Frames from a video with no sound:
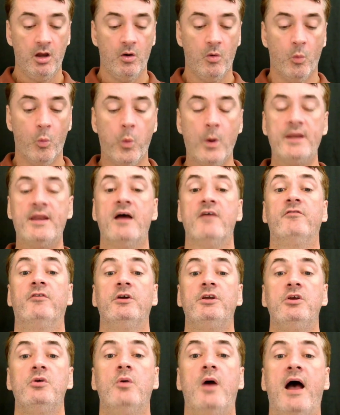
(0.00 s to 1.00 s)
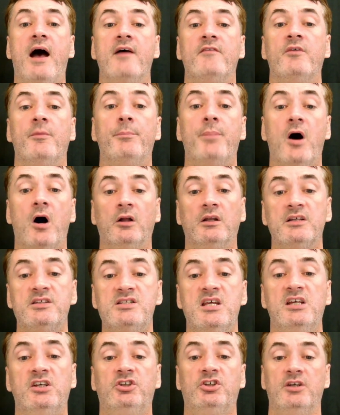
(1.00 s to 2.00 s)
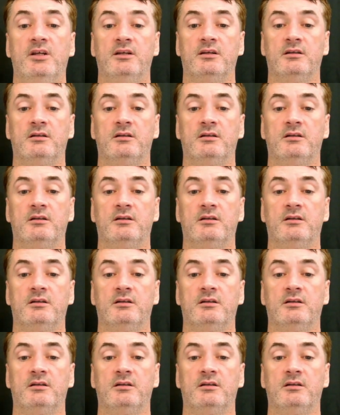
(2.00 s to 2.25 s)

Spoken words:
Whenever you have a politician,